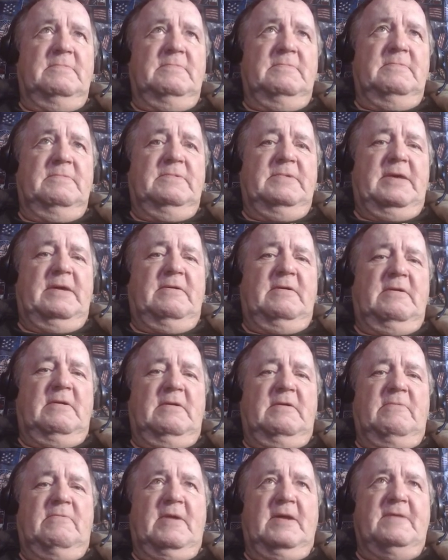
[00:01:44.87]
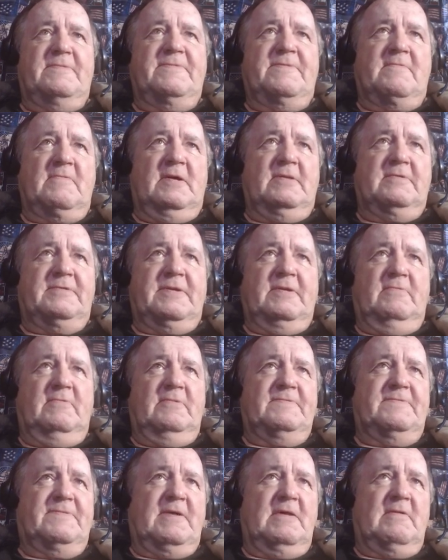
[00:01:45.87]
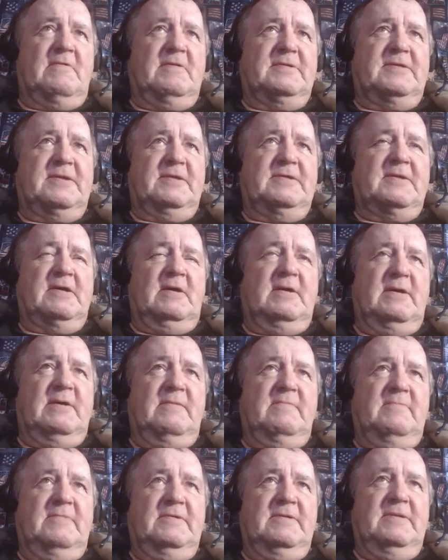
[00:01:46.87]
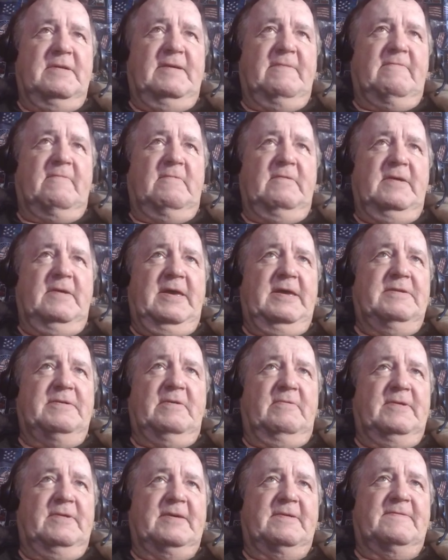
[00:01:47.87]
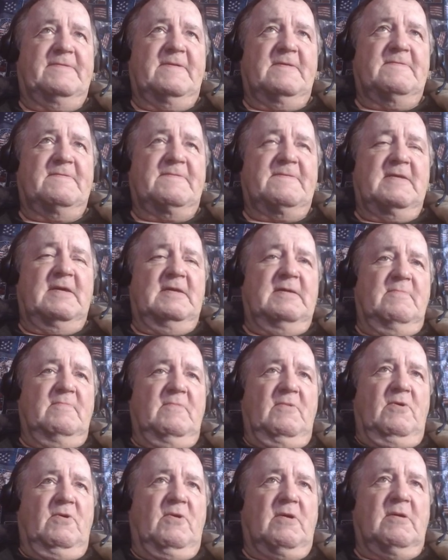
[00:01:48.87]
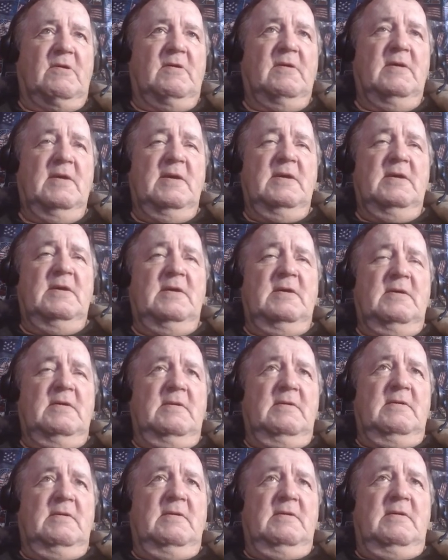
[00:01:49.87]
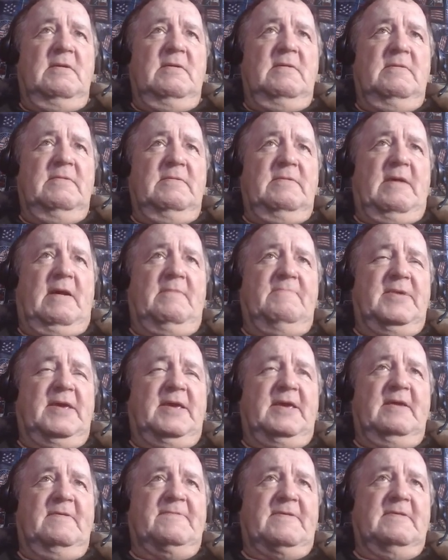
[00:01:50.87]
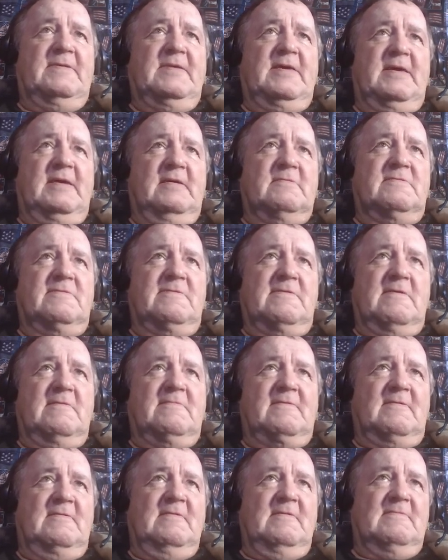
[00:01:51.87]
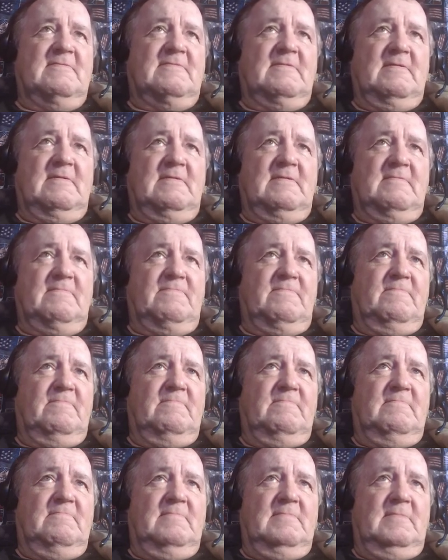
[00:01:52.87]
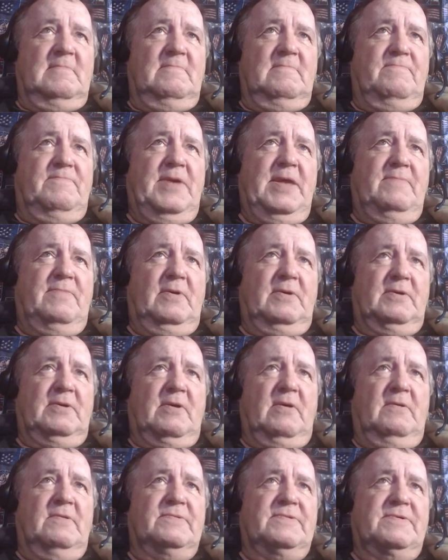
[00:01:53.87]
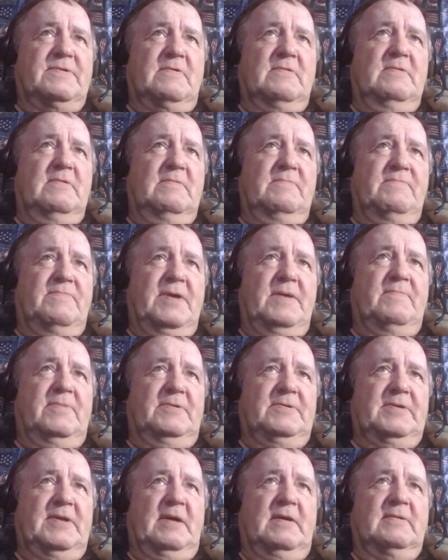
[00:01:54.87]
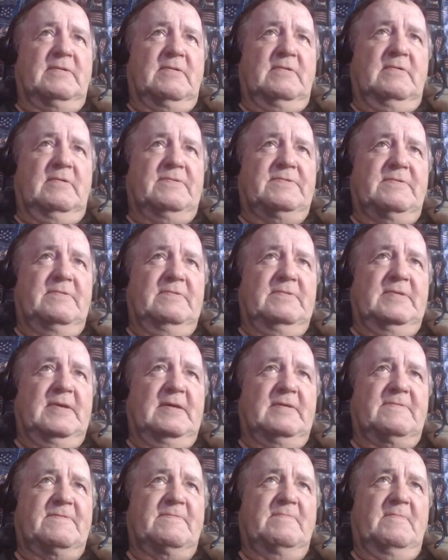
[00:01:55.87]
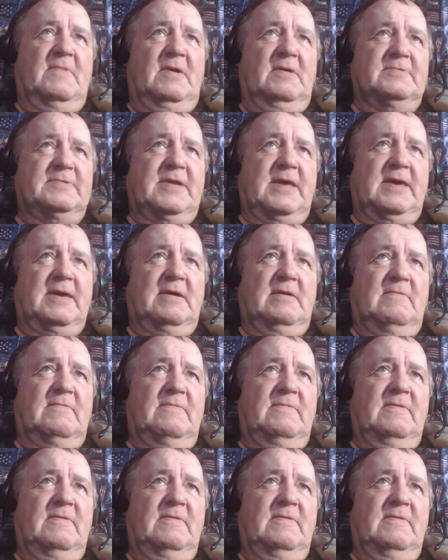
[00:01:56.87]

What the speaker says: the restaurant that was there at the time it don't exist anymore. Not because of this, just because people going through and people not going through that small town.